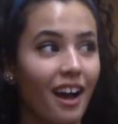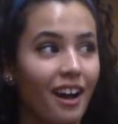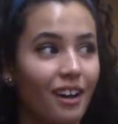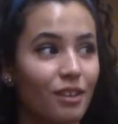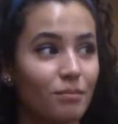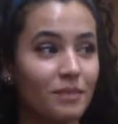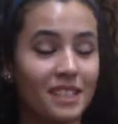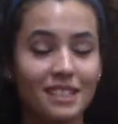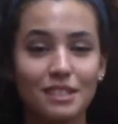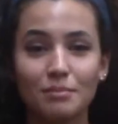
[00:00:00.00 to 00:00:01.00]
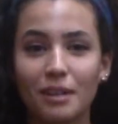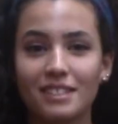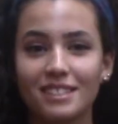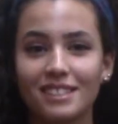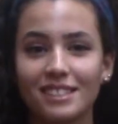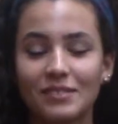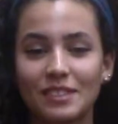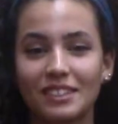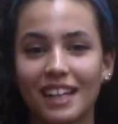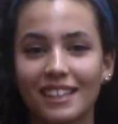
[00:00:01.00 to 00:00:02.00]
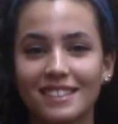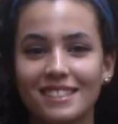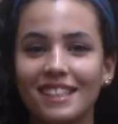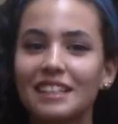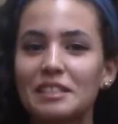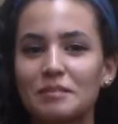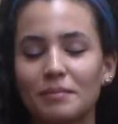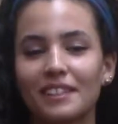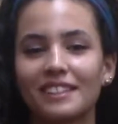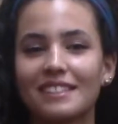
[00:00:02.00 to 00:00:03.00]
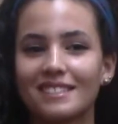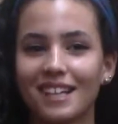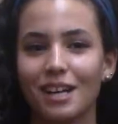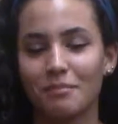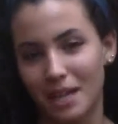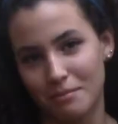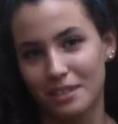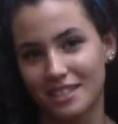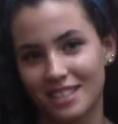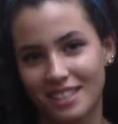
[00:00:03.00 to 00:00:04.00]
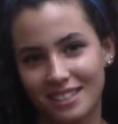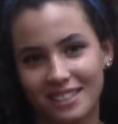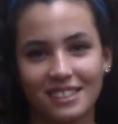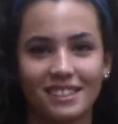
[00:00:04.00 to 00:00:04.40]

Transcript: Um, he's the president of the United States, but he's not my president.